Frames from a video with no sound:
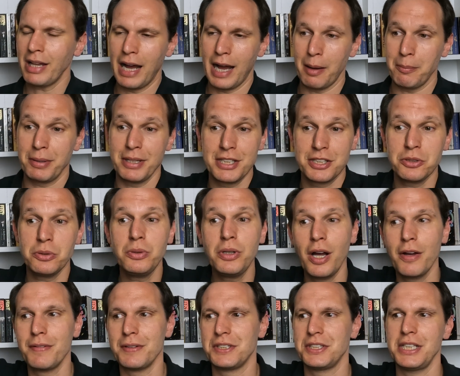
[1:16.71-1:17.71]
But it's
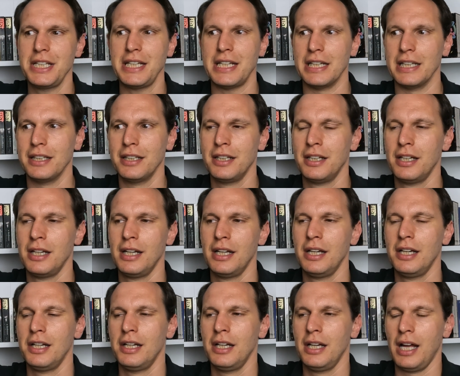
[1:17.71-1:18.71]
all overseen
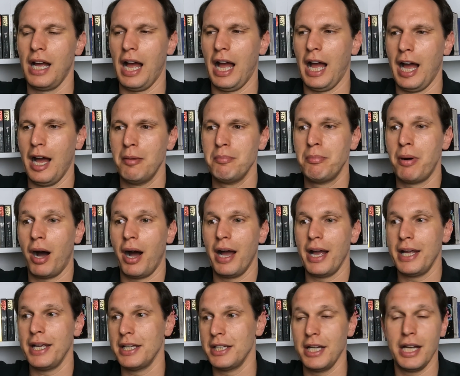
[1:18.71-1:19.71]

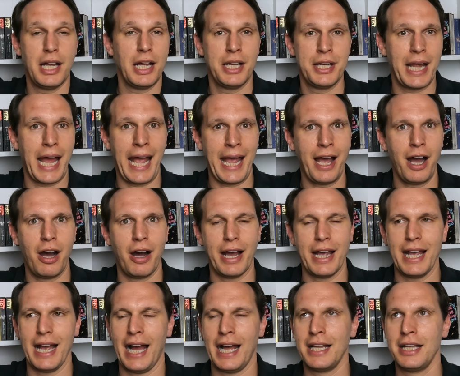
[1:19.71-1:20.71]
by an
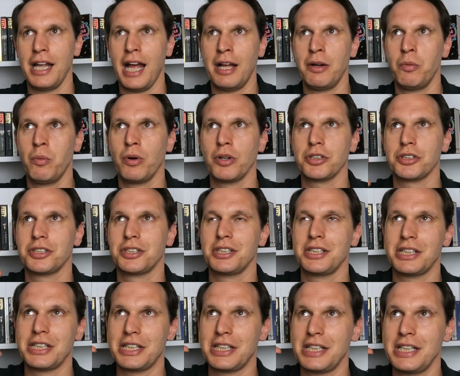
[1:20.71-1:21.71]
AI, and what's
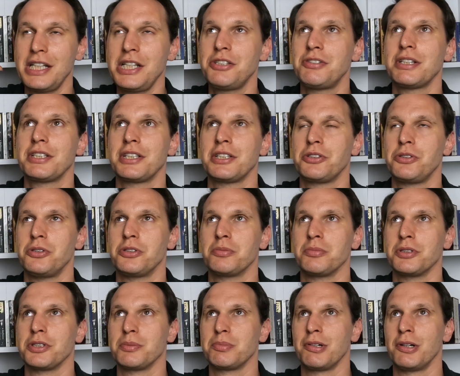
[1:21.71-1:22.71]
interesting in
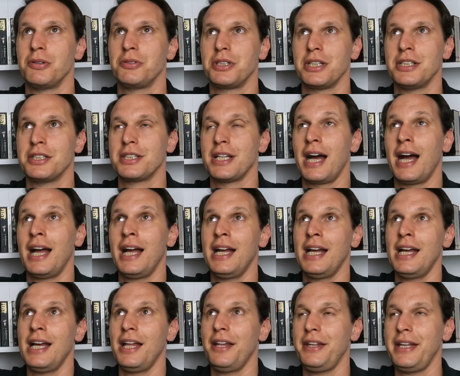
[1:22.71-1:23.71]
Shusterman's approach is that
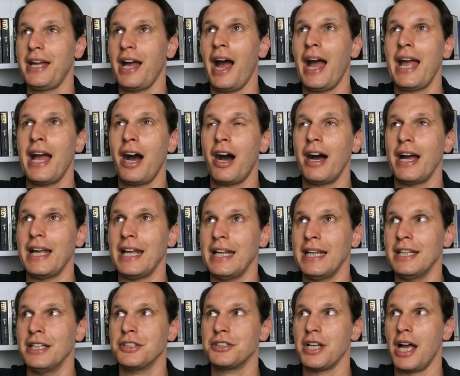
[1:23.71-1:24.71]
the AI
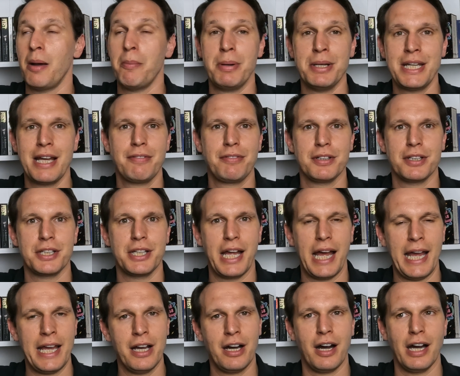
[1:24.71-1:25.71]
is a benevolent
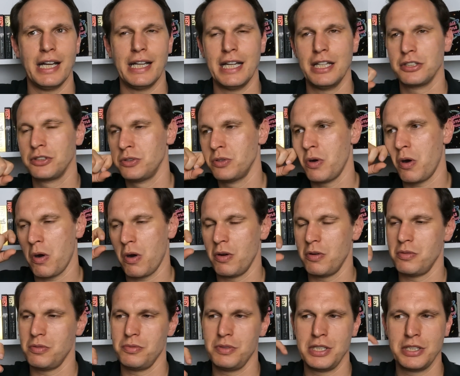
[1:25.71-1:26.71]
AI. There's not
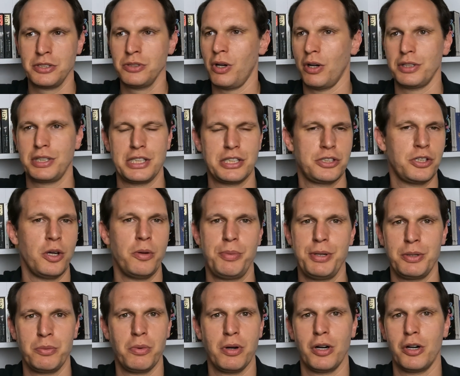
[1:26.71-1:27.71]
a
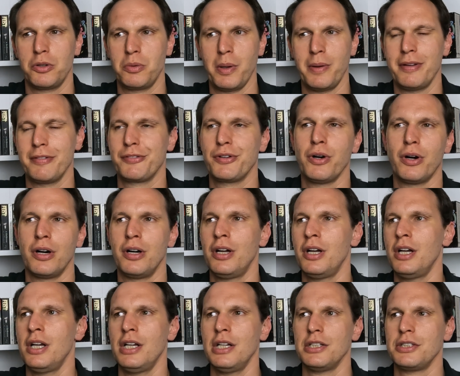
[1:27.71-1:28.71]
dystopian world where we've got
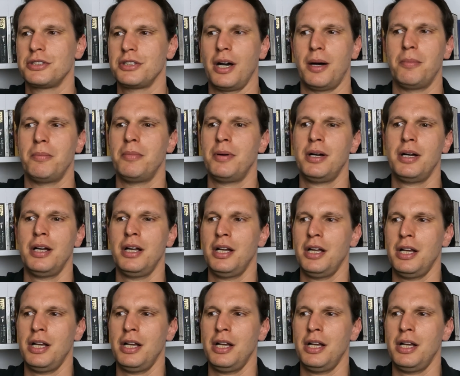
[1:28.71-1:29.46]
some